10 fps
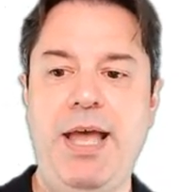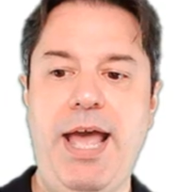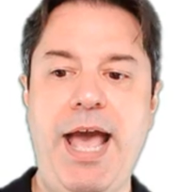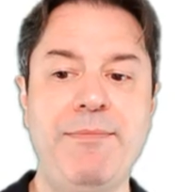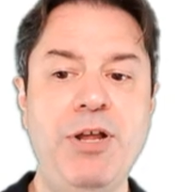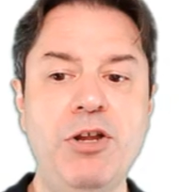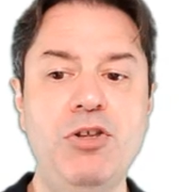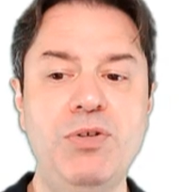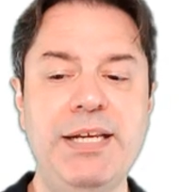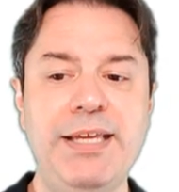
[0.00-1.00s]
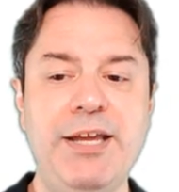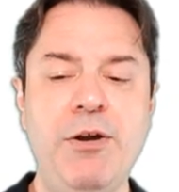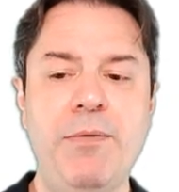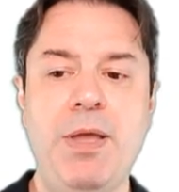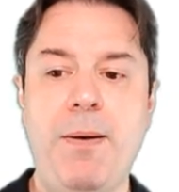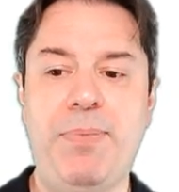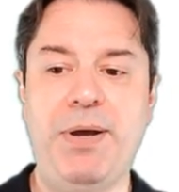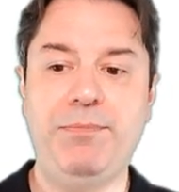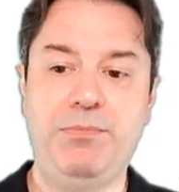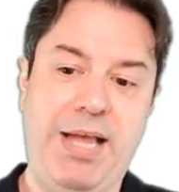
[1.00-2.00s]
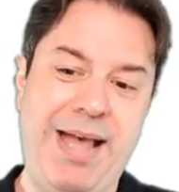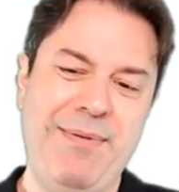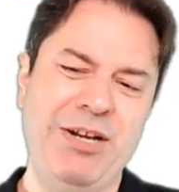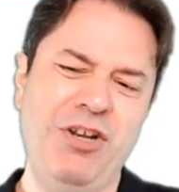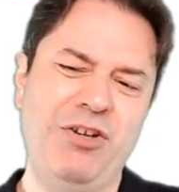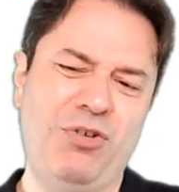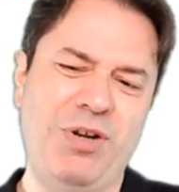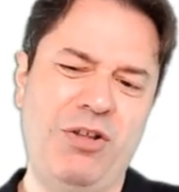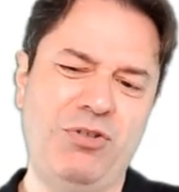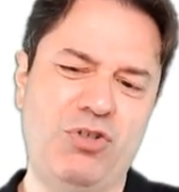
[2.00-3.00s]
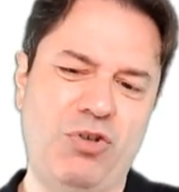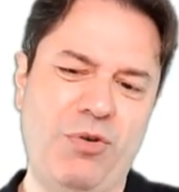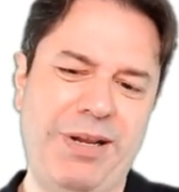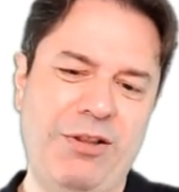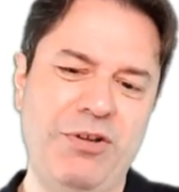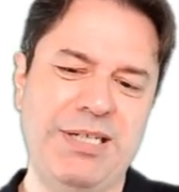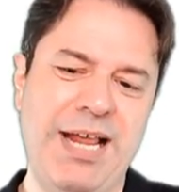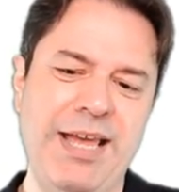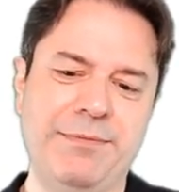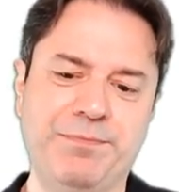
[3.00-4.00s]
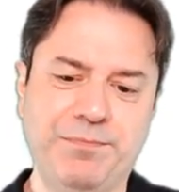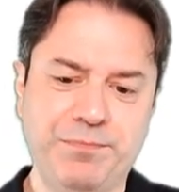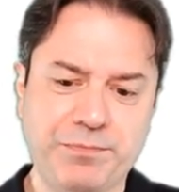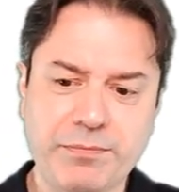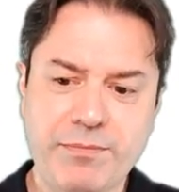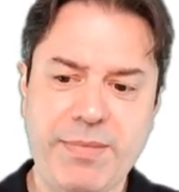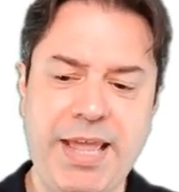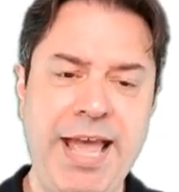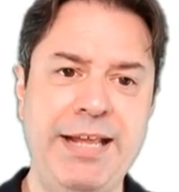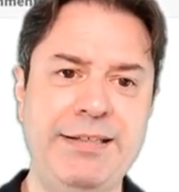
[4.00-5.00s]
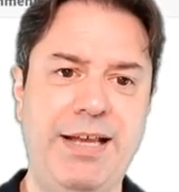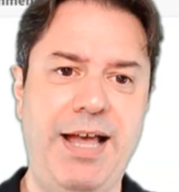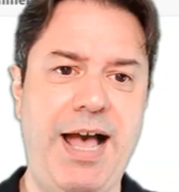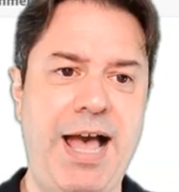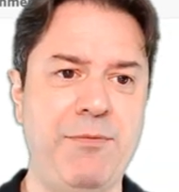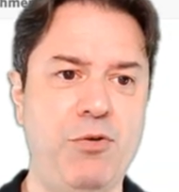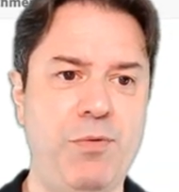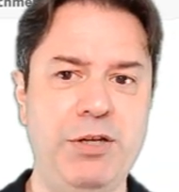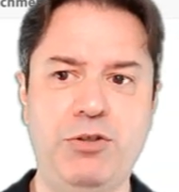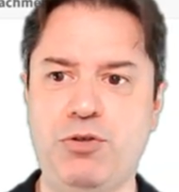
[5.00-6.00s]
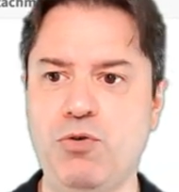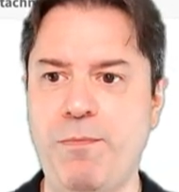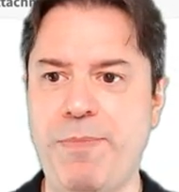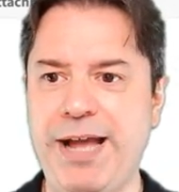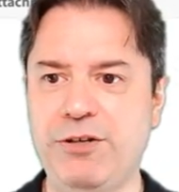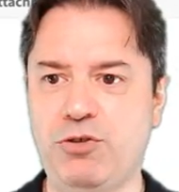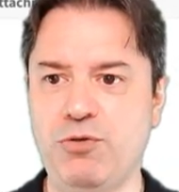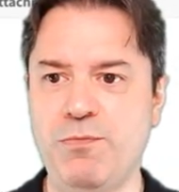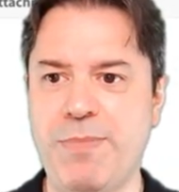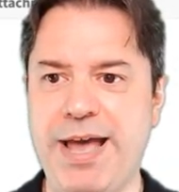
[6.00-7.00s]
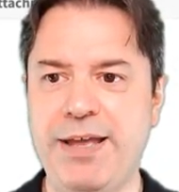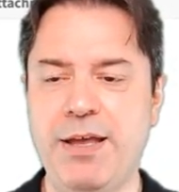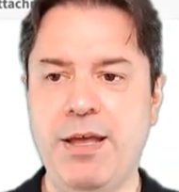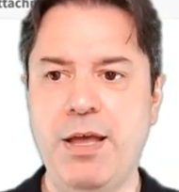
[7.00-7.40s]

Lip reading: I'm not going to use it here, but I'm actually going to turn it on to show you what it looks like. And I'm going to go back to my